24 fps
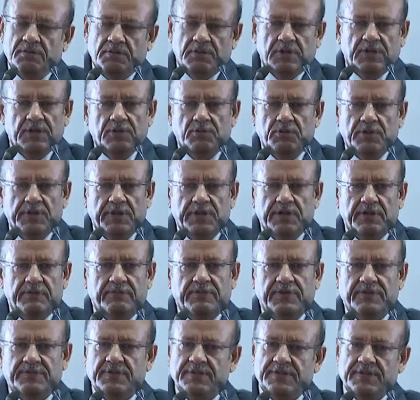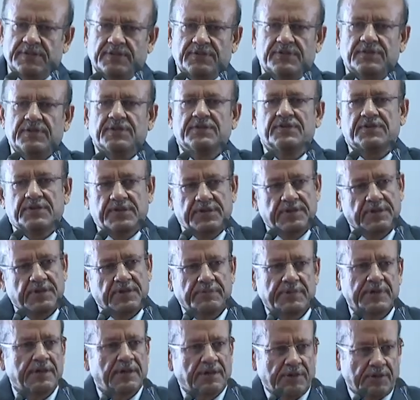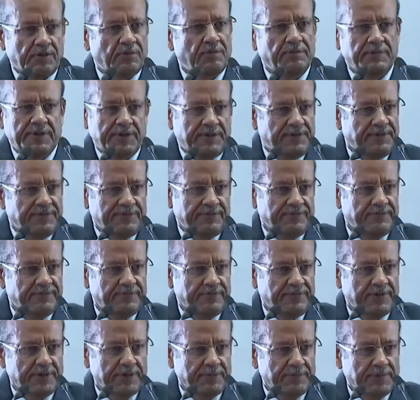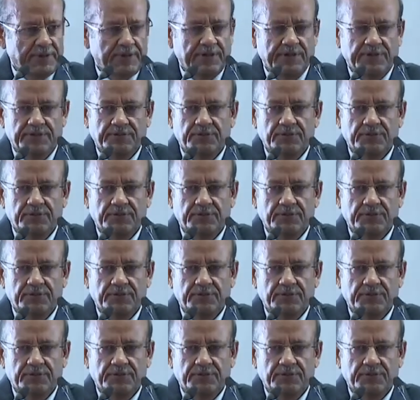I only requested just hear my argument for a minute.